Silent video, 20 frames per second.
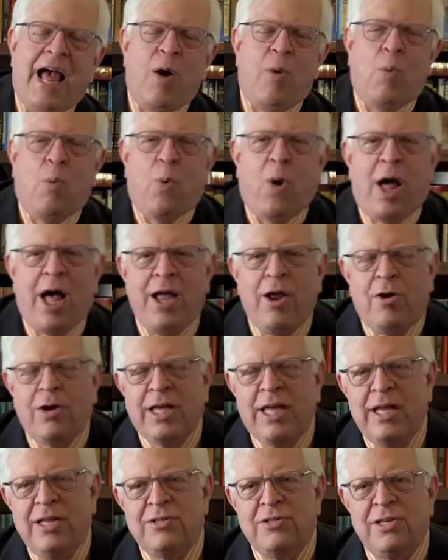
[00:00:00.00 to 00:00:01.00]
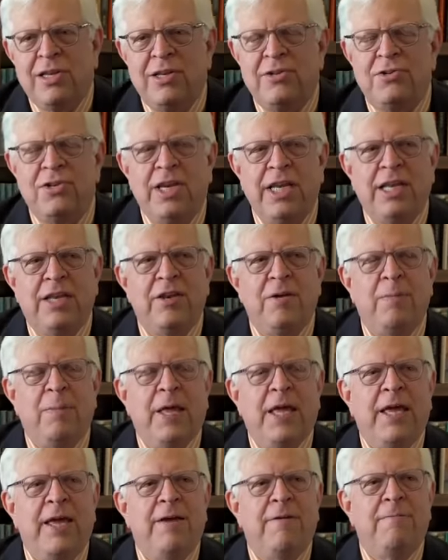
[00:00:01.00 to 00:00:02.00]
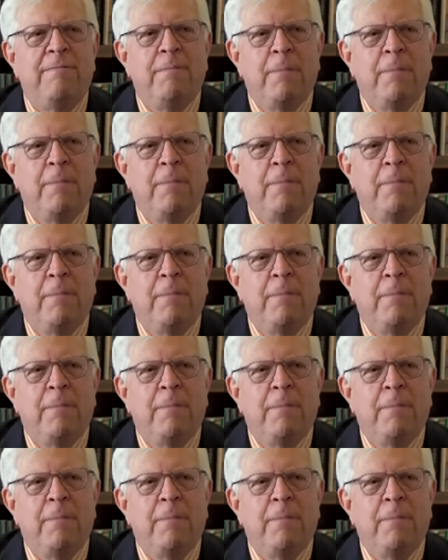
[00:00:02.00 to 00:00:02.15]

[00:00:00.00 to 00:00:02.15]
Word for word: Why are kids listening to me?